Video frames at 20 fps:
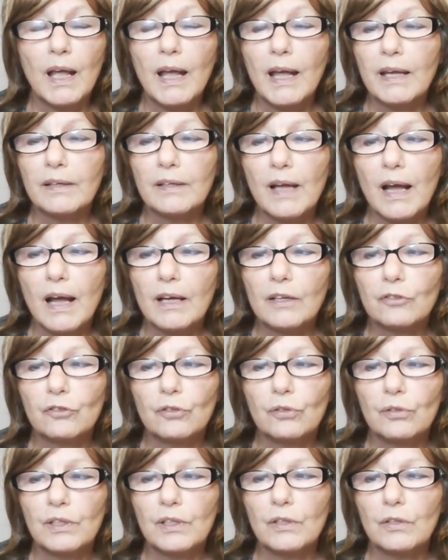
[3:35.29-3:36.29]
and
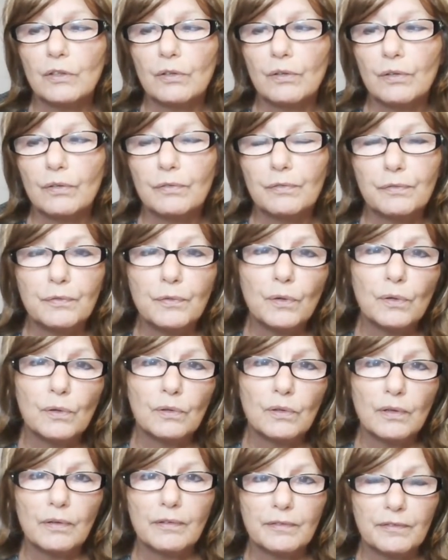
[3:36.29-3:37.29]
ushered into the full